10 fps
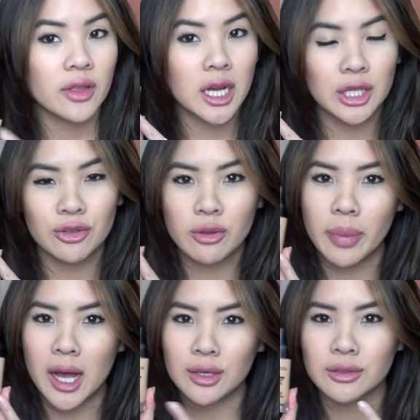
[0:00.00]
the color in the
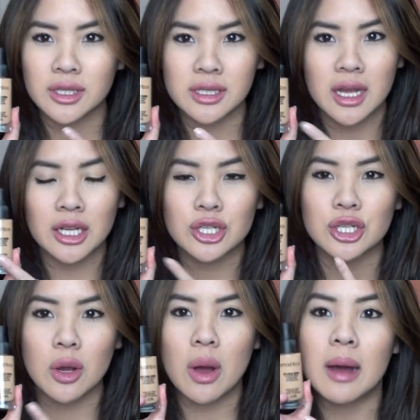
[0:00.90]
bottle does not
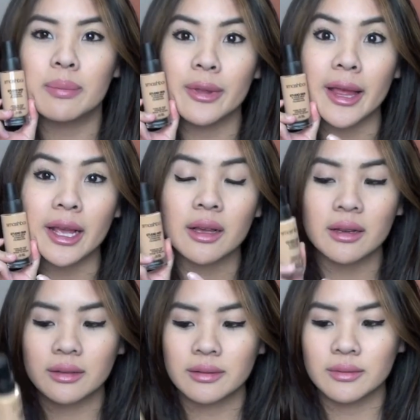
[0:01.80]
show up like
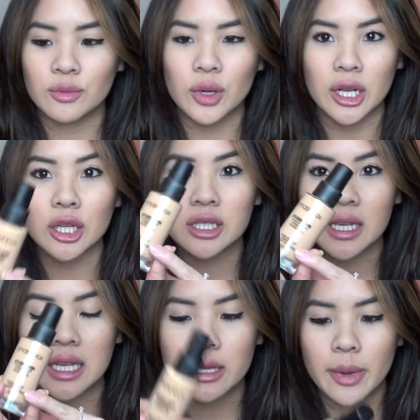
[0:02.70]
what it looks
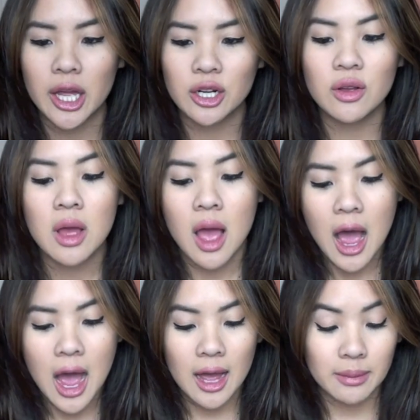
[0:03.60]
like in the bottle,
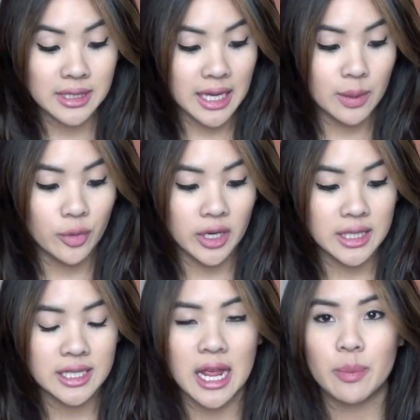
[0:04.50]
because I am wearing
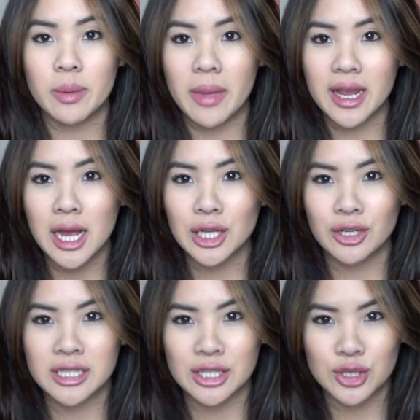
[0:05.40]
it today, but my color
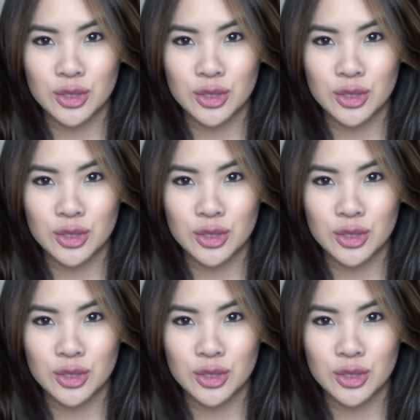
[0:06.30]
is in